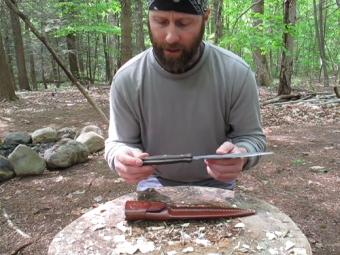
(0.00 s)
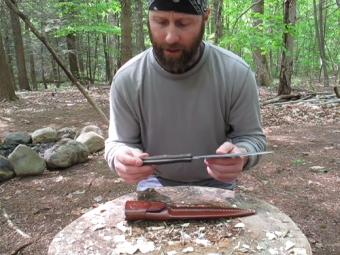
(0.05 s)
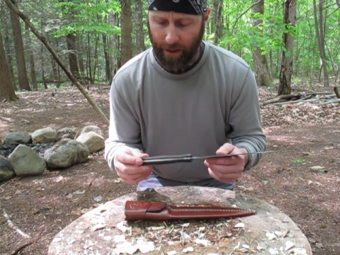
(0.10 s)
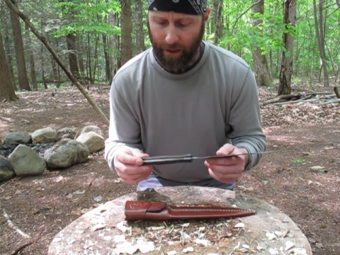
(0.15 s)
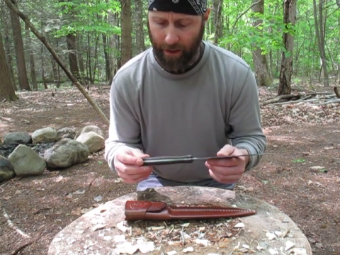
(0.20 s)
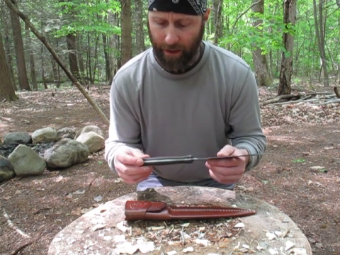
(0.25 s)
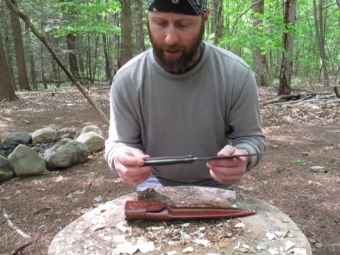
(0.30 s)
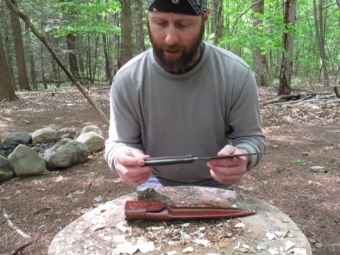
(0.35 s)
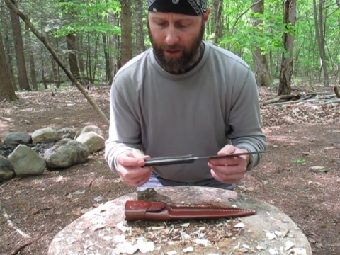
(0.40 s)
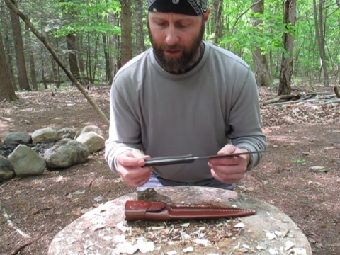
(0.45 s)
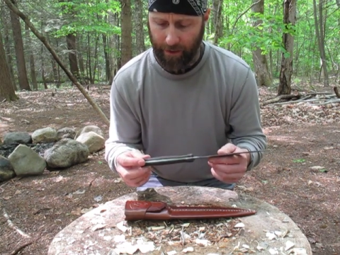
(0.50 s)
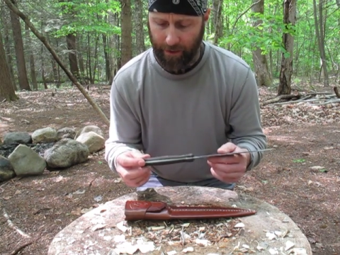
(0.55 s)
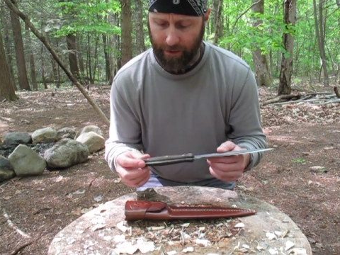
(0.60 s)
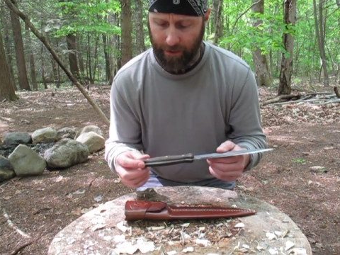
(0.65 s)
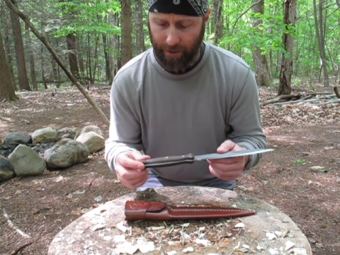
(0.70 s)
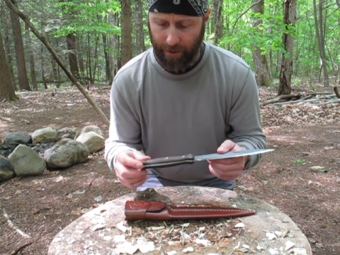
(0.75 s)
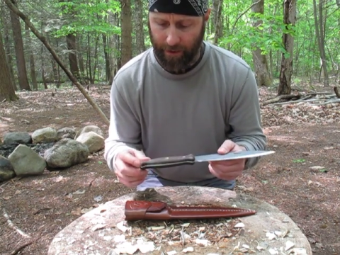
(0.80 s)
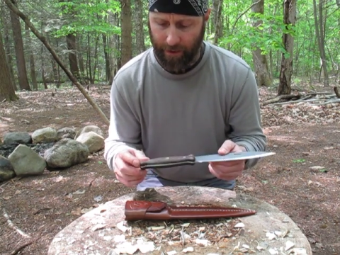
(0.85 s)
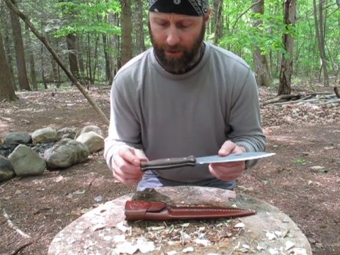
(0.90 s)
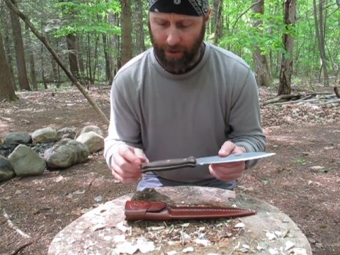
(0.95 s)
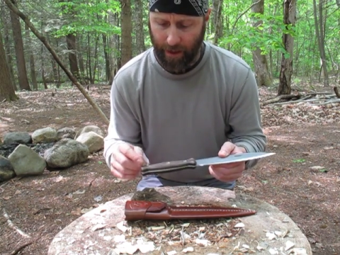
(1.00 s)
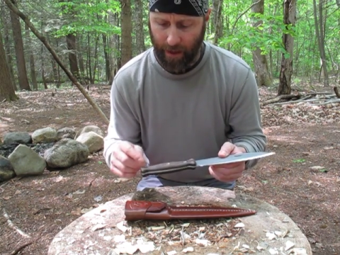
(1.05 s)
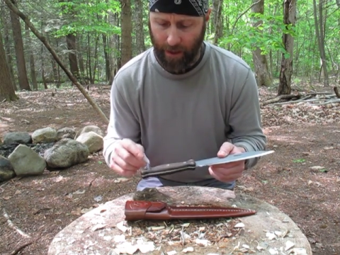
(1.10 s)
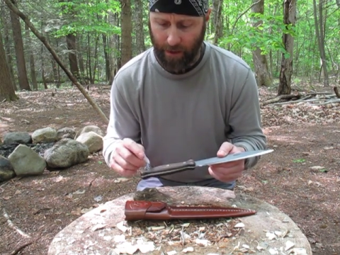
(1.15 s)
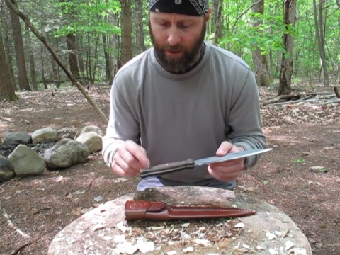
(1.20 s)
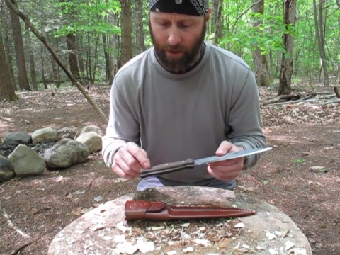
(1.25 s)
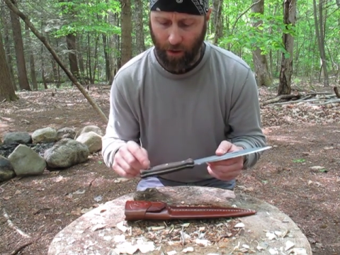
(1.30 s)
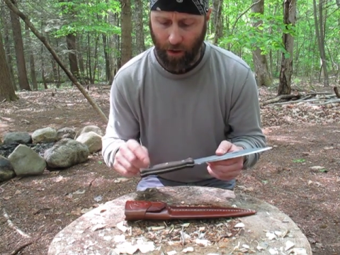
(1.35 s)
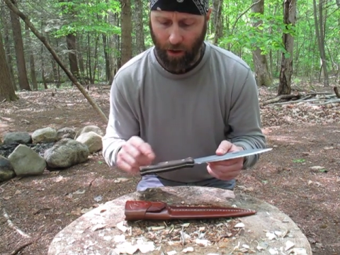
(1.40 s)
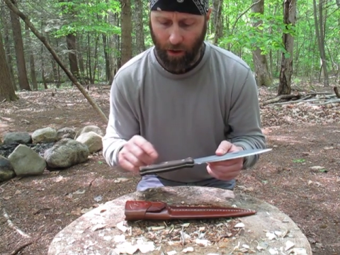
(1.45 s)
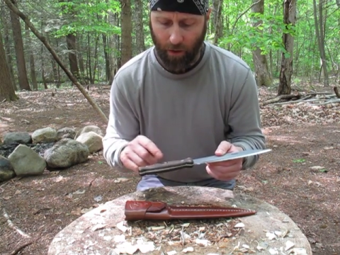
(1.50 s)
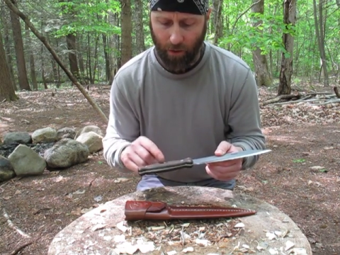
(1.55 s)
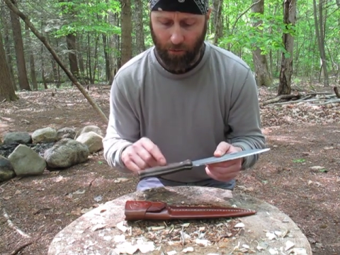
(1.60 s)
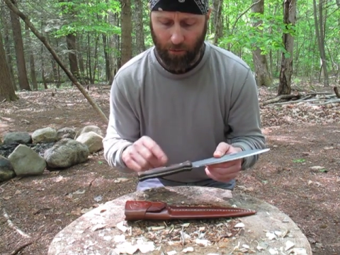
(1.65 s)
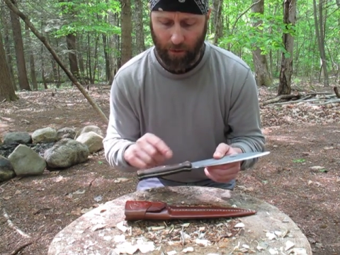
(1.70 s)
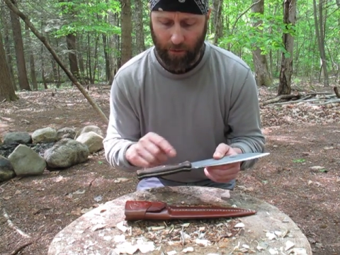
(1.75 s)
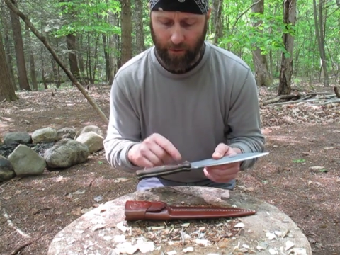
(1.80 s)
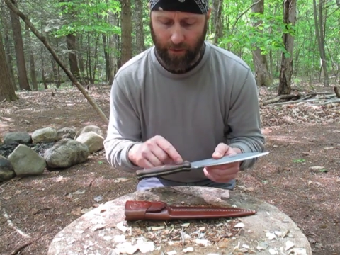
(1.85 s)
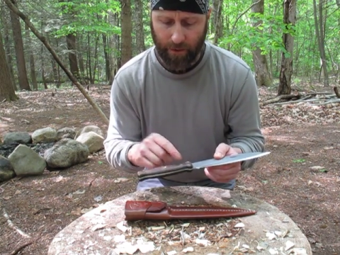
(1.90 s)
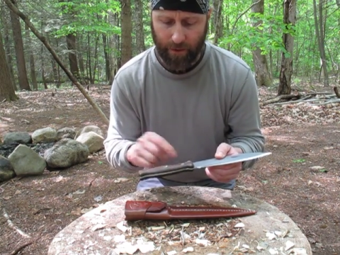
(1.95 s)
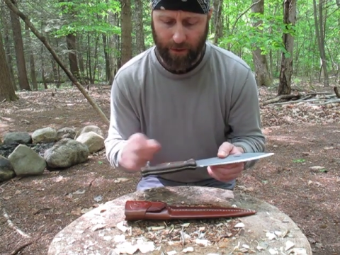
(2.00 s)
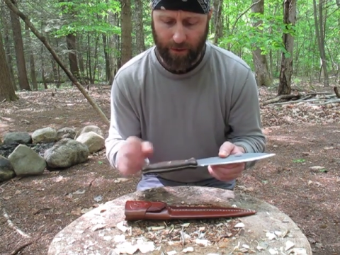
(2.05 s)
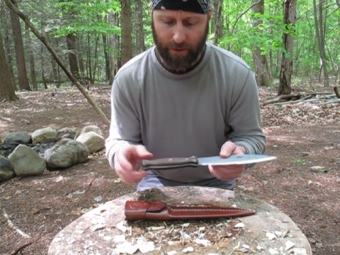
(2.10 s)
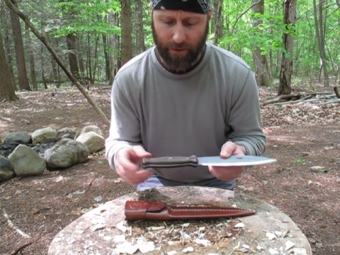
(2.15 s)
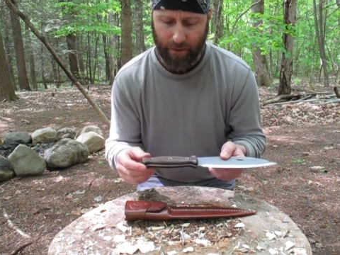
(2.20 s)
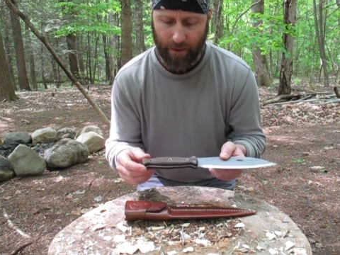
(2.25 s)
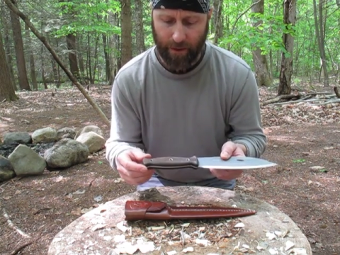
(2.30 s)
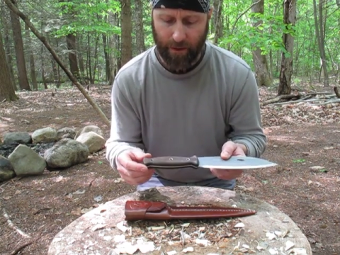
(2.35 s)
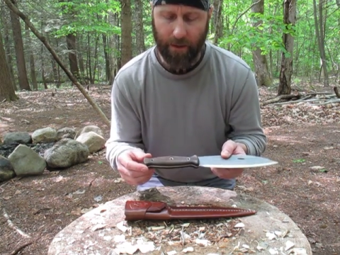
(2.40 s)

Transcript: and has hollow rivets through it,